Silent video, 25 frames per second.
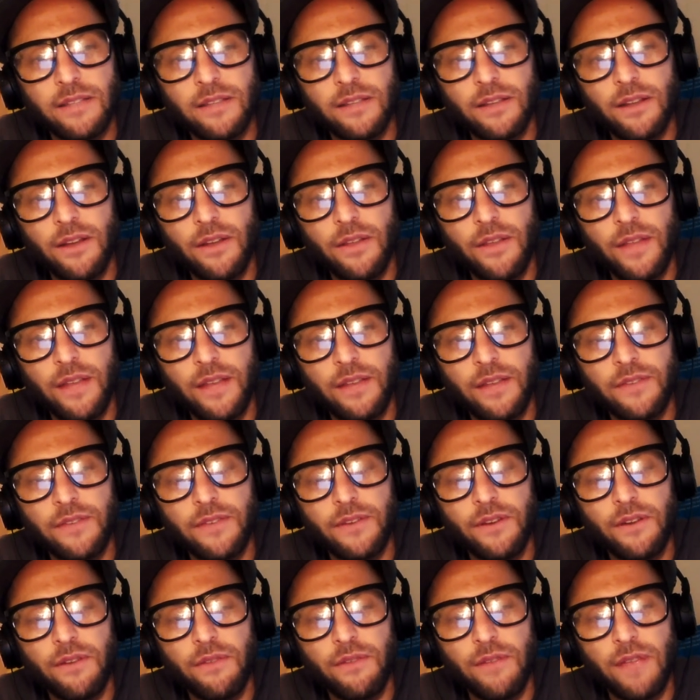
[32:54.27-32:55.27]
They
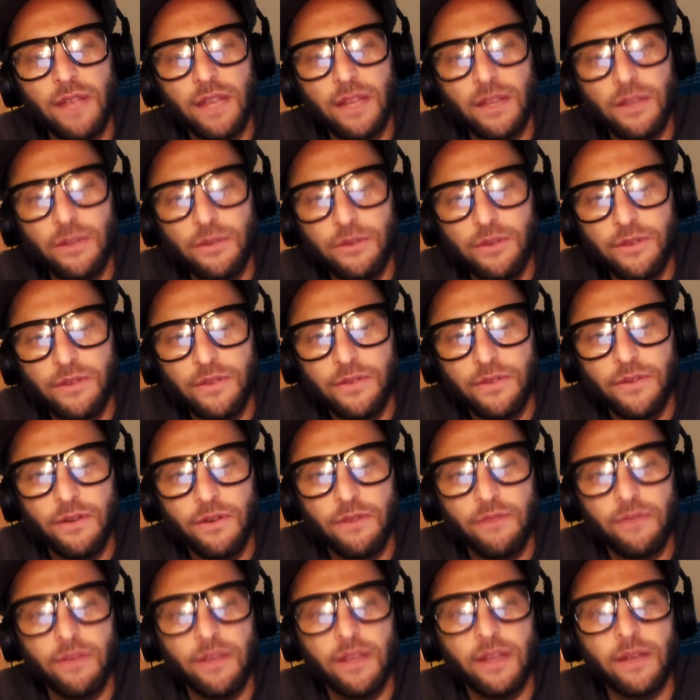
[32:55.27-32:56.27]
deserve it and you
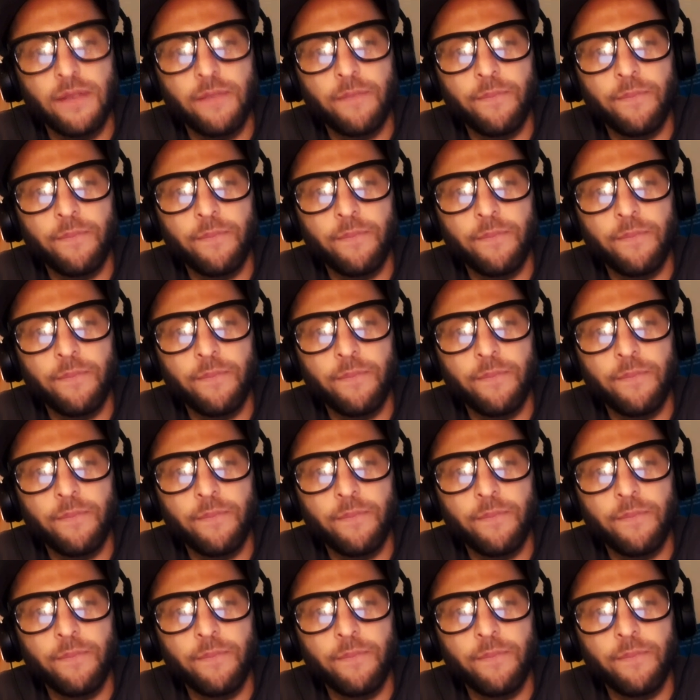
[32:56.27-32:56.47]
deserve it.